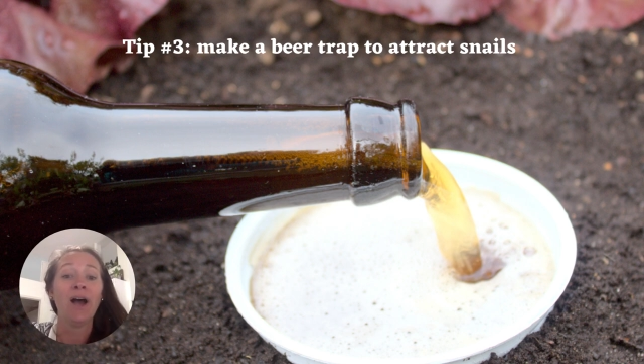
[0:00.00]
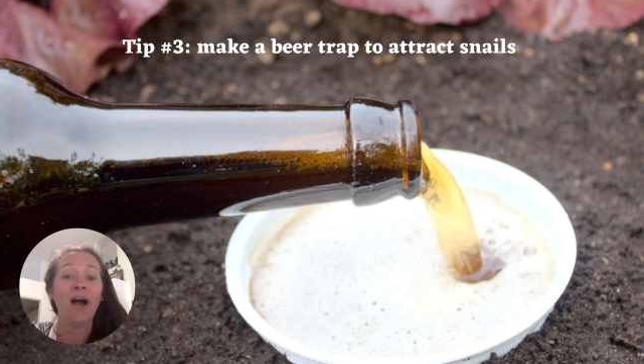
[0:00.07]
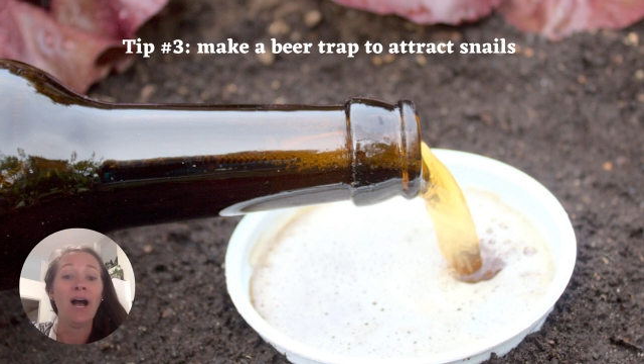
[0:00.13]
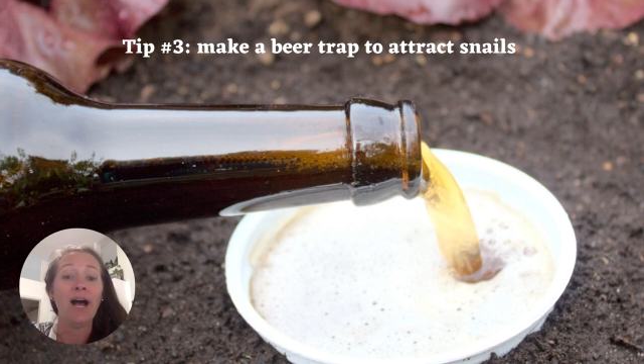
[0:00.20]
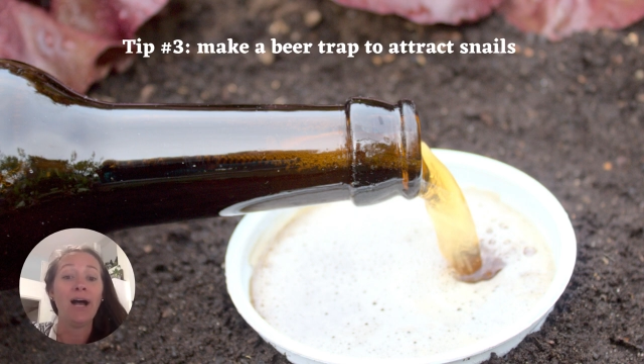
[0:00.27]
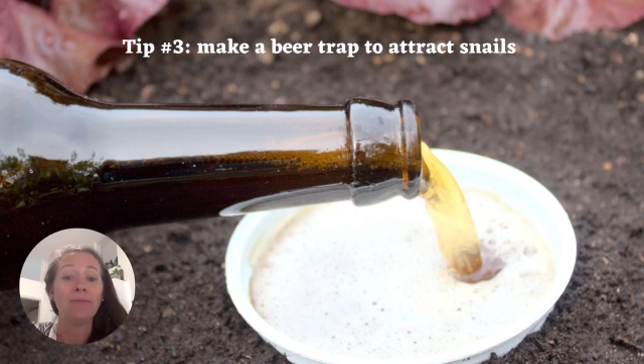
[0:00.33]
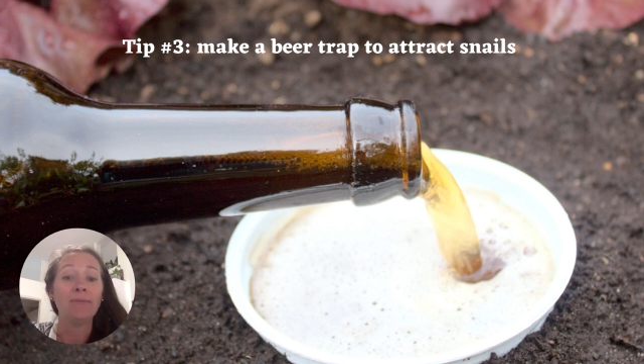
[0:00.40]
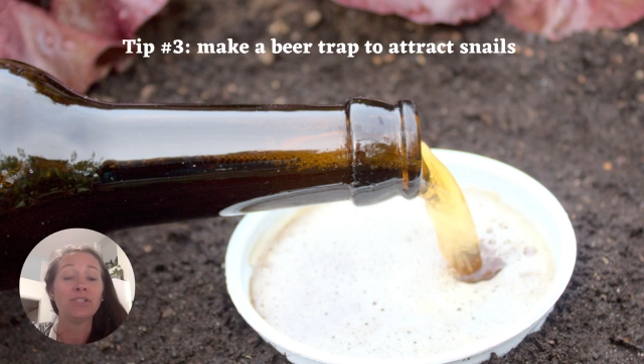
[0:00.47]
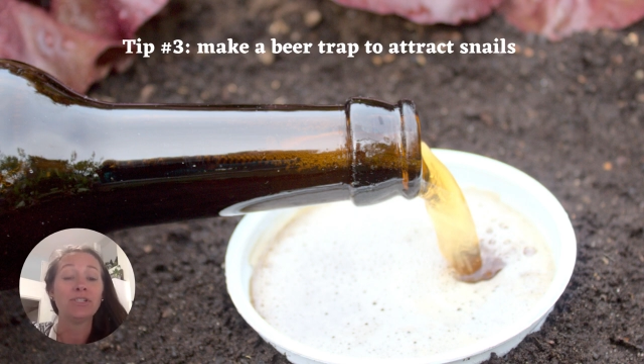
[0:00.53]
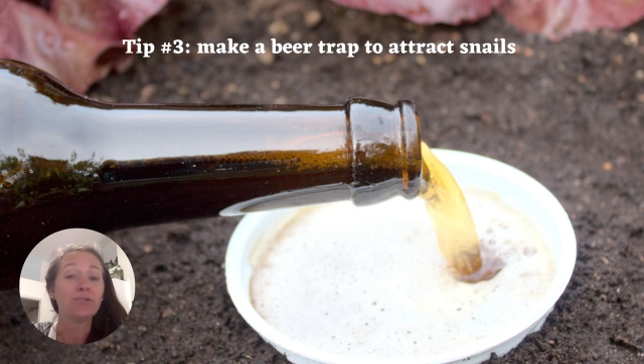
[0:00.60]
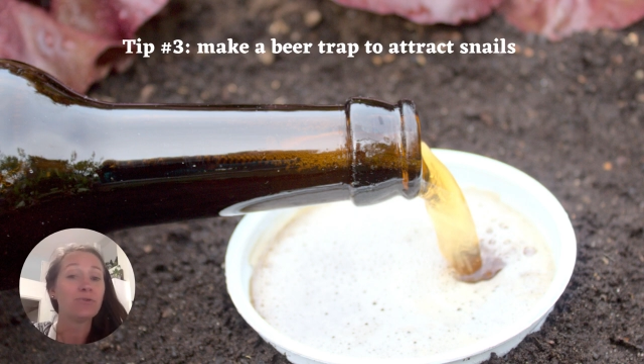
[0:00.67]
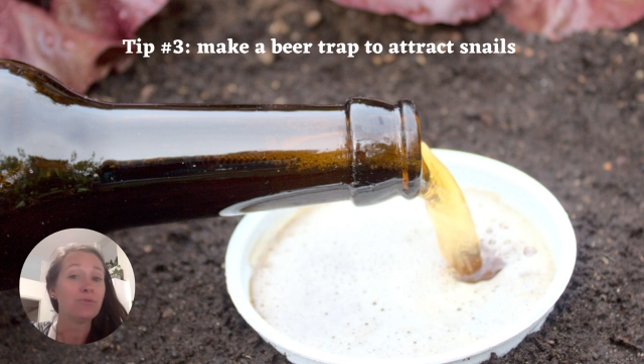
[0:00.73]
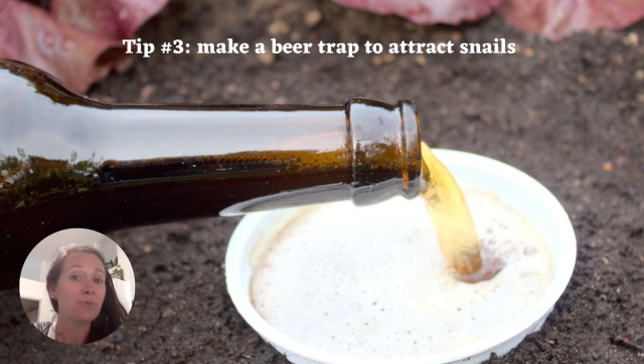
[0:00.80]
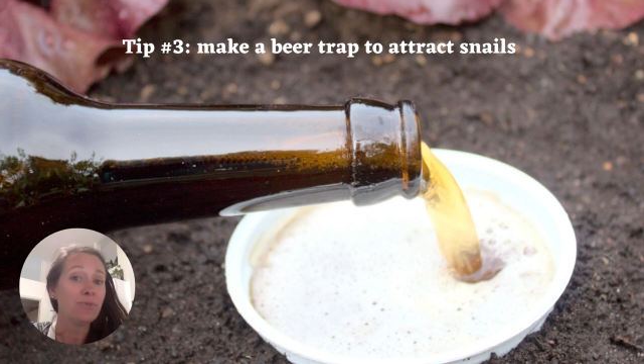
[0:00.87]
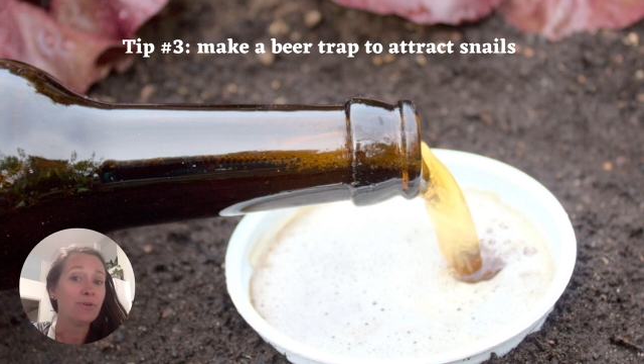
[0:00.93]
Um, just
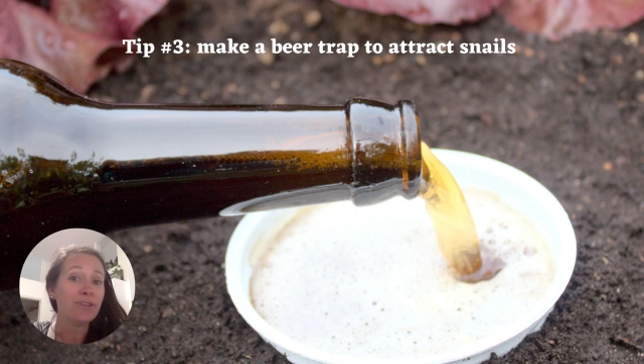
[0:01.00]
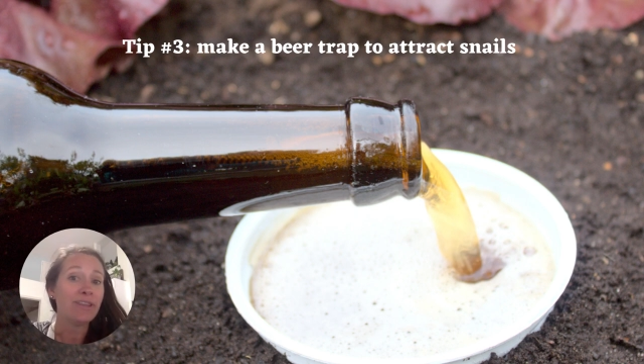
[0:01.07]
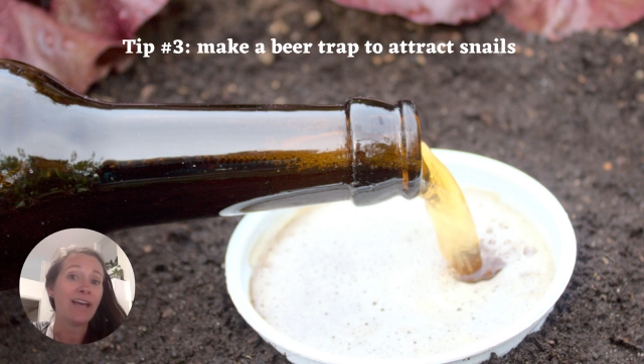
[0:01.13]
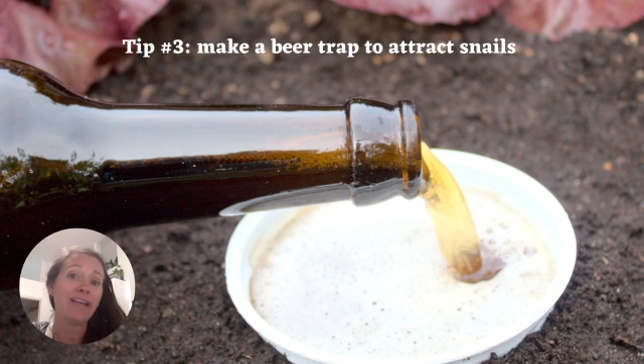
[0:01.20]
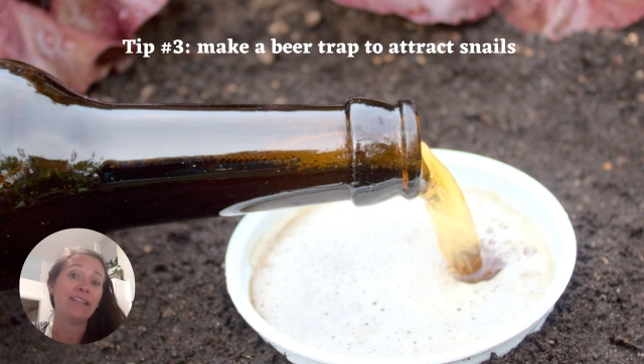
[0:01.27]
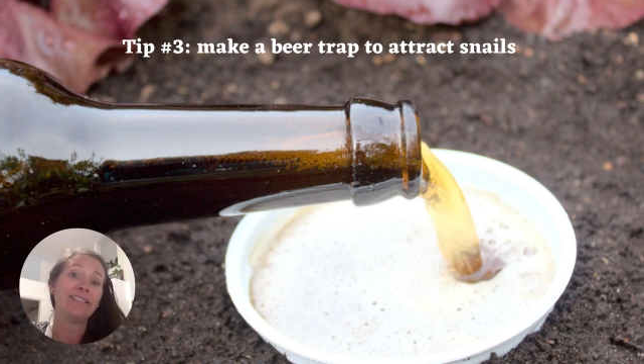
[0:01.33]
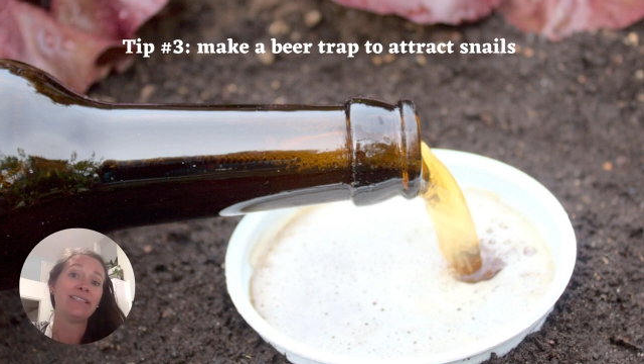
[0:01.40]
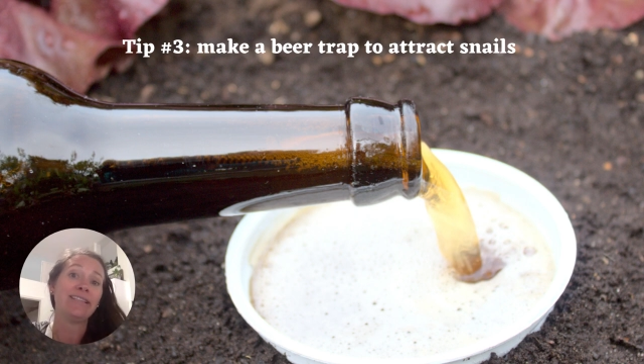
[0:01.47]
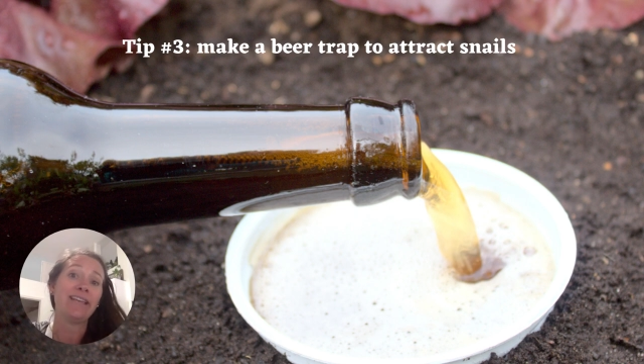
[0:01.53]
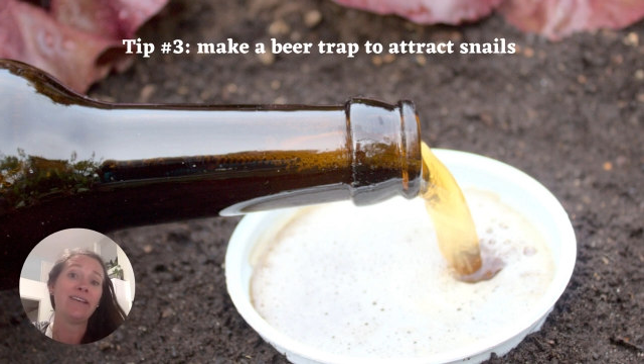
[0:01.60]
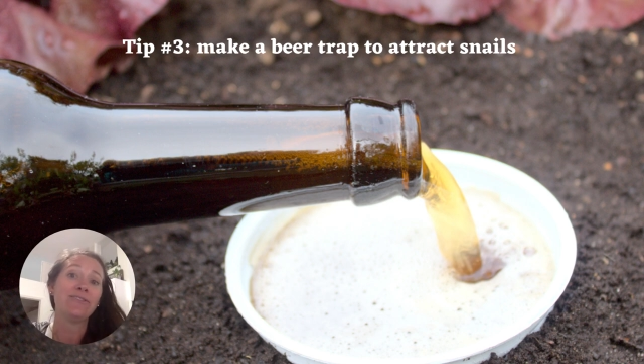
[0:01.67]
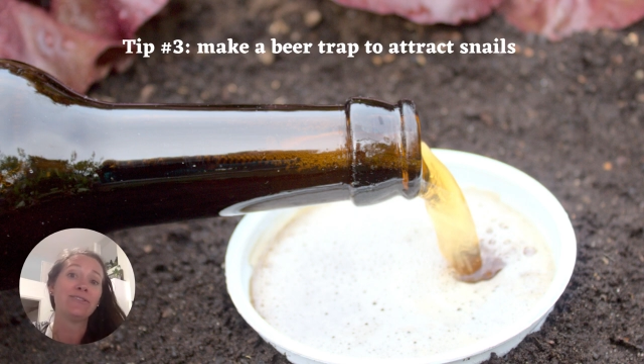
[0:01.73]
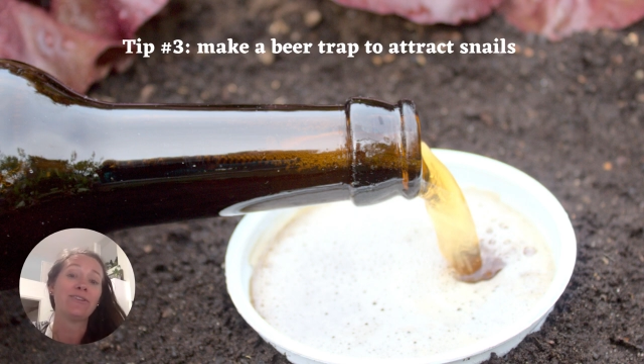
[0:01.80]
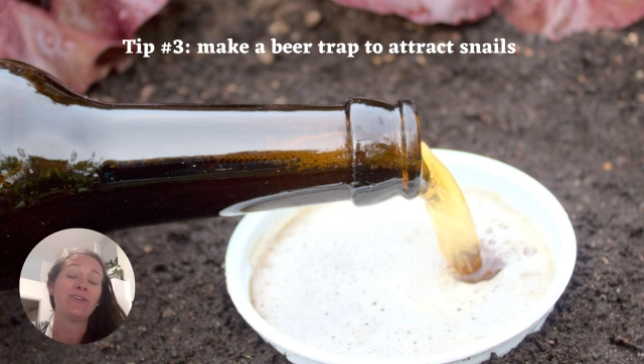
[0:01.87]
remember that snails